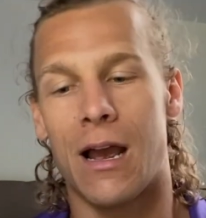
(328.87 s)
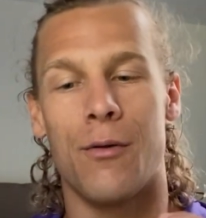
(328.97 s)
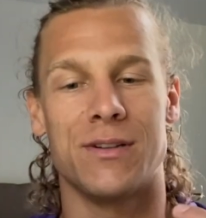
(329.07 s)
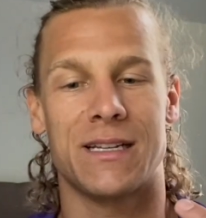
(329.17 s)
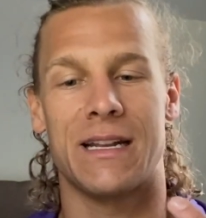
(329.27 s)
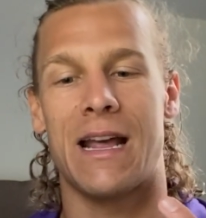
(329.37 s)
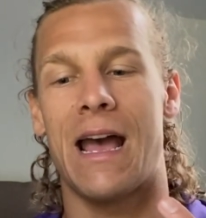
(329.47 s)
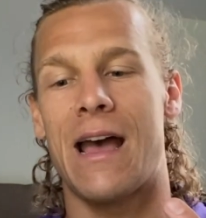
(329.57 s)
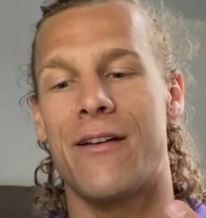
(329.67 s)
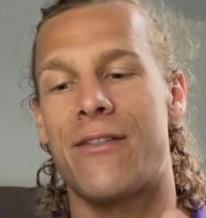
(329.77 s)
I wasn't going to
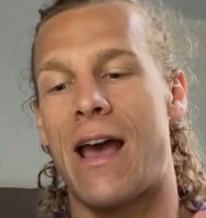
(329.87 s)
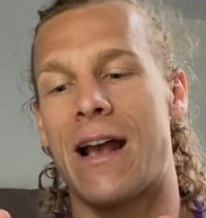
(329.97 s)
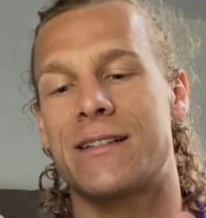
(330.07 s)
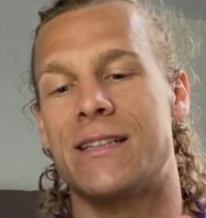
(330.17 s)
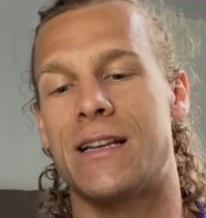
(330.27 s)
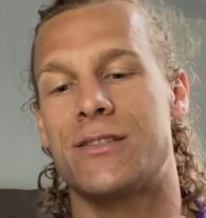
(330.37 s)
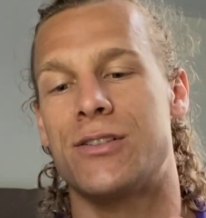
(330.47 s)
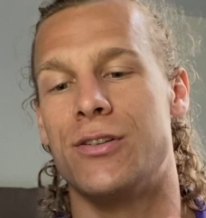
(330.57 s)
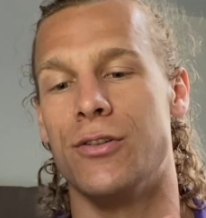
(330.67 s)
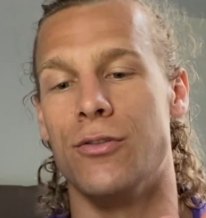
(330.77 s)
have access
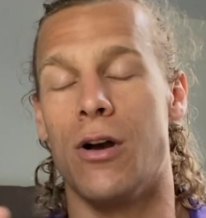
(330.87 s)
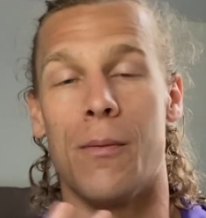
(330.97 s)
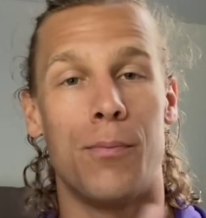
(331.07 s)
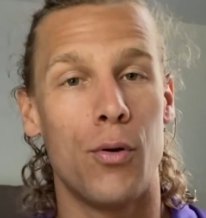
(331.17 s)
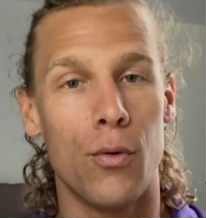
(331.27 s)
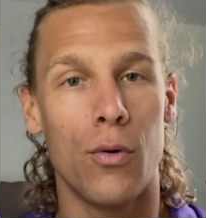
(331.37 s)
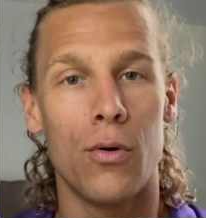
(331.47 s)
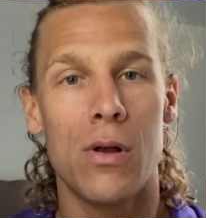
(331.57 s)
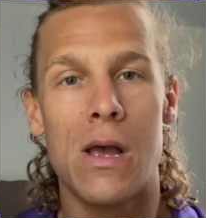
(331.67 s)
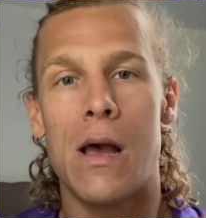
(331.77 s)
to a
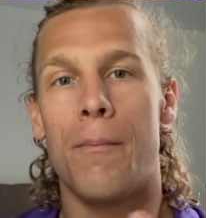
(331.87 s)
pool,